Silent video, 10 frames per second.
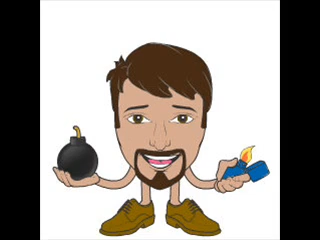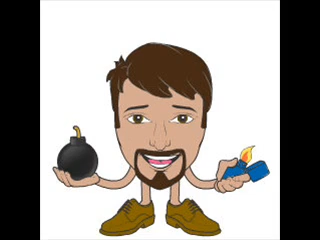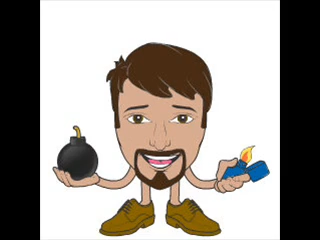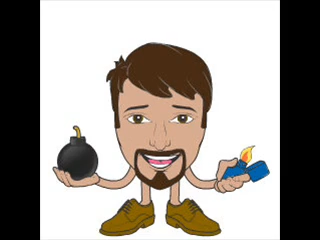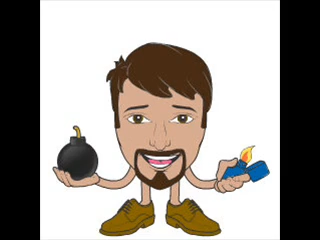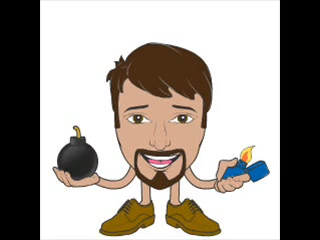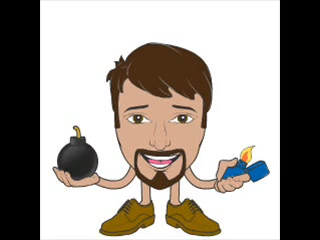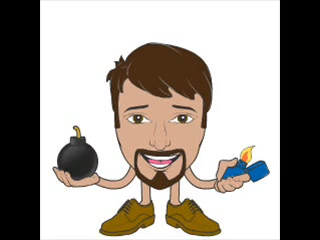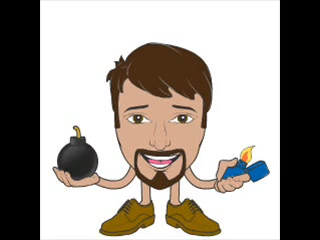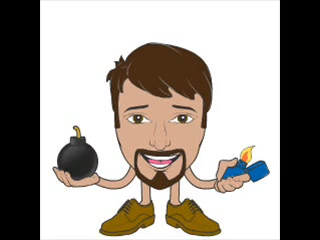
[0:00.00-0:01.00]
I
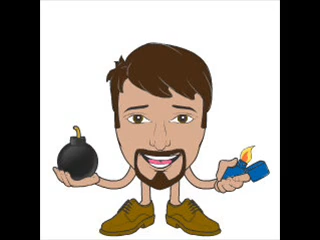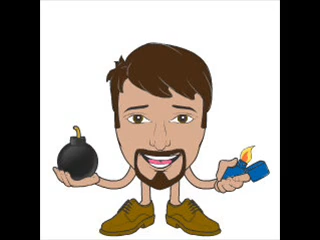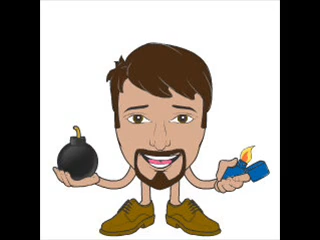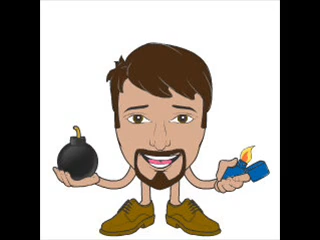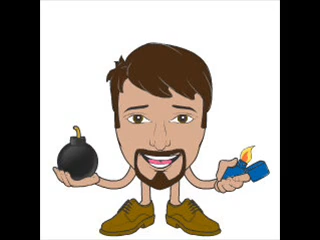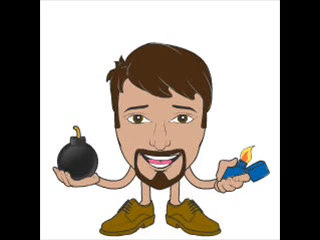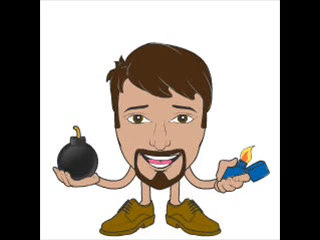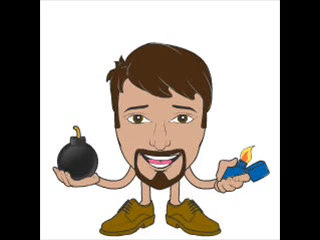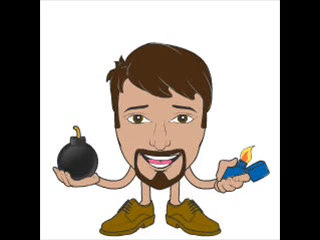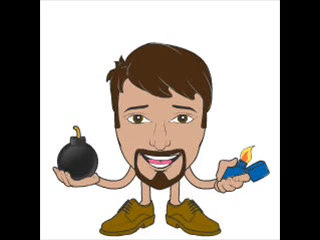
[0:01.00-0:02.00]
am a rookie
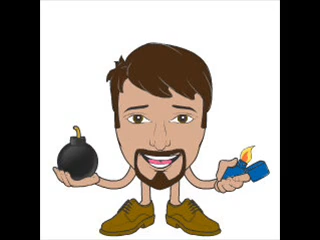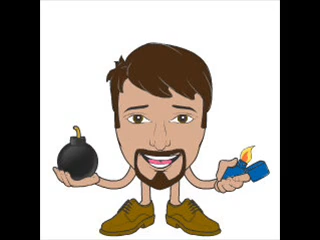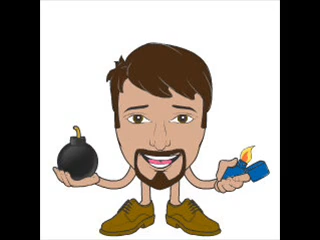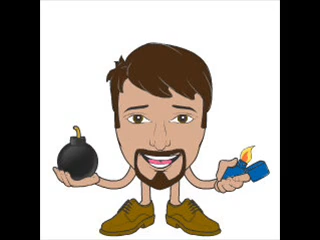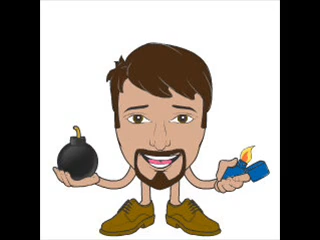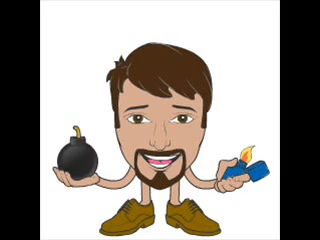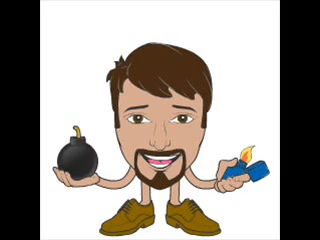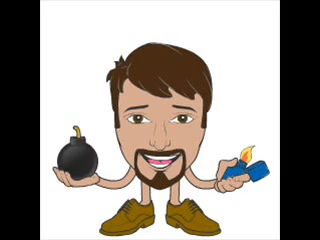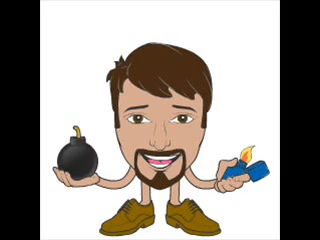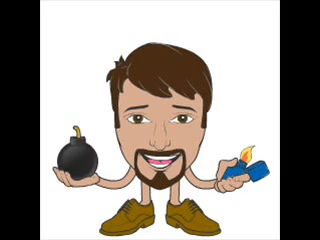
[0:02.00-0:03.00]
brewmeister,
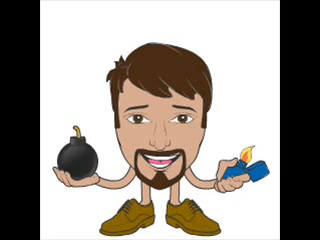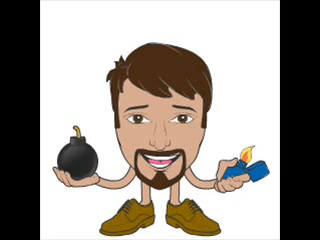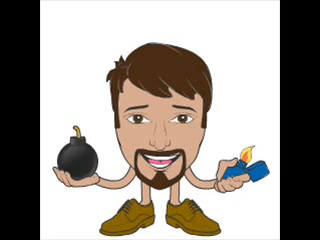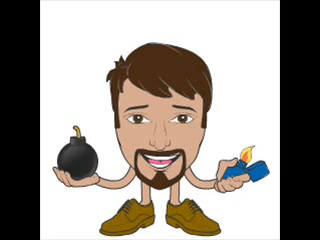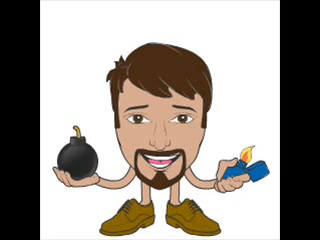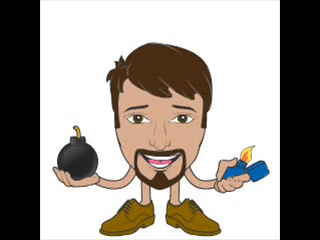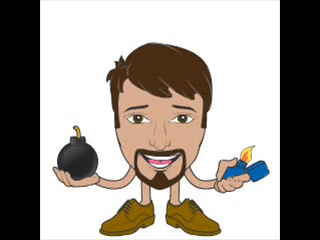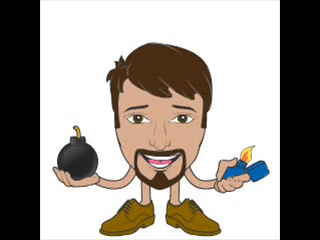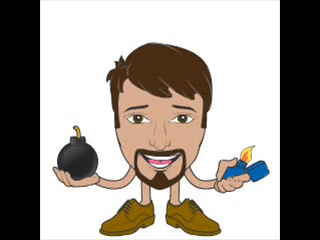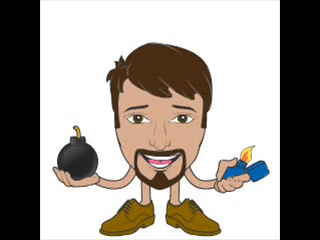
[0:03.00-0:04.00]
theologian,
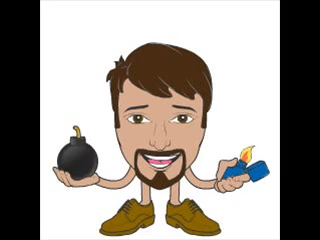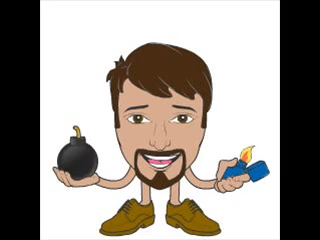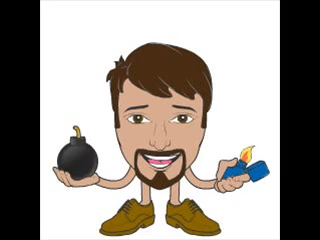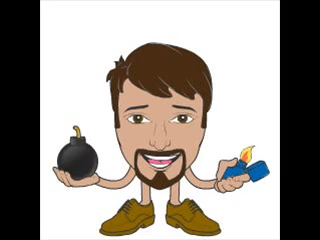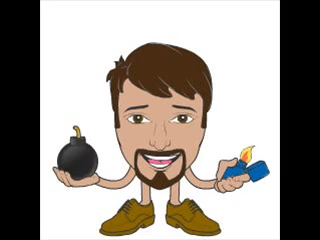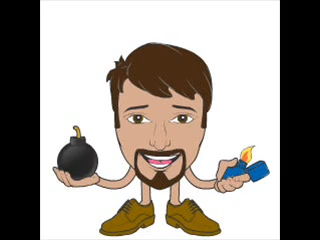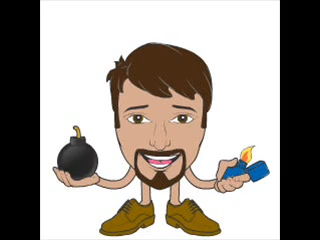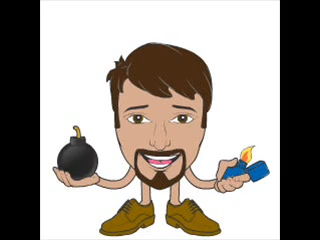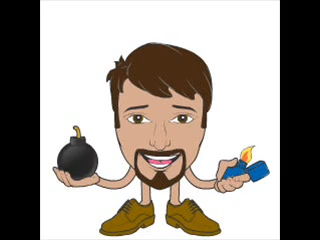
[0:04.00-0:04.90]
astronomer, scientist, though I